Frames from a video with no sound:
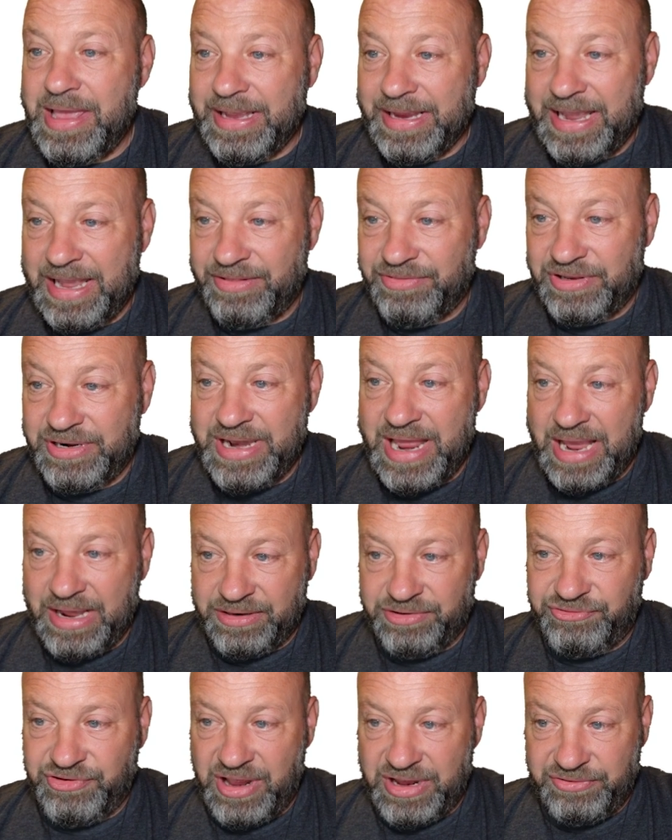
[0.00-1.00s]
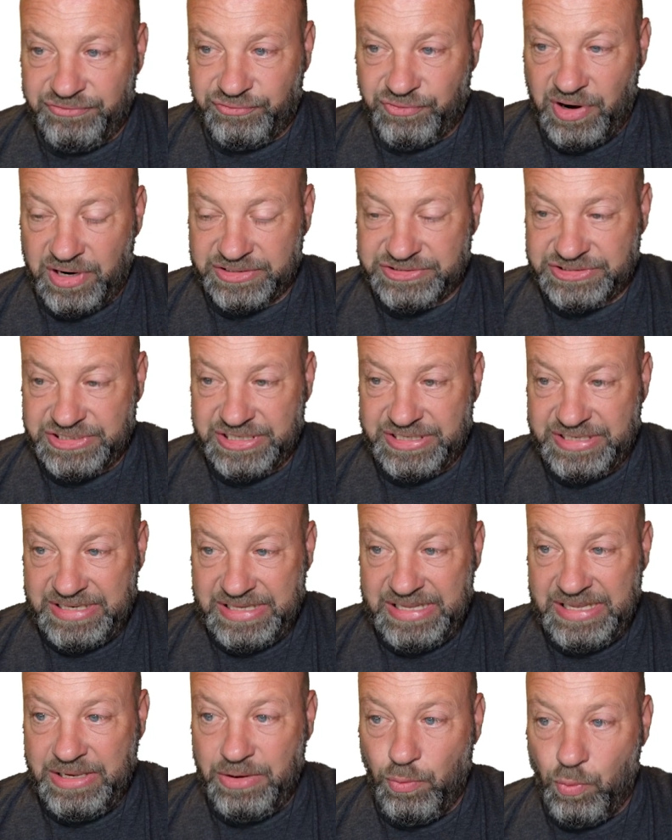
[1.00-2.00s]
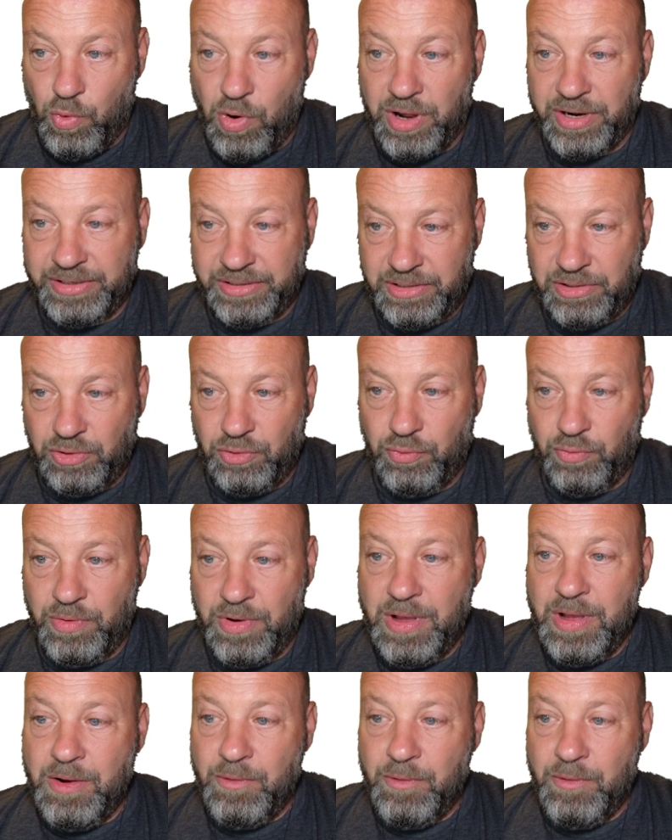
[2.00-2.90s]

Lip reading: Okay, the next gen trucks, the T12,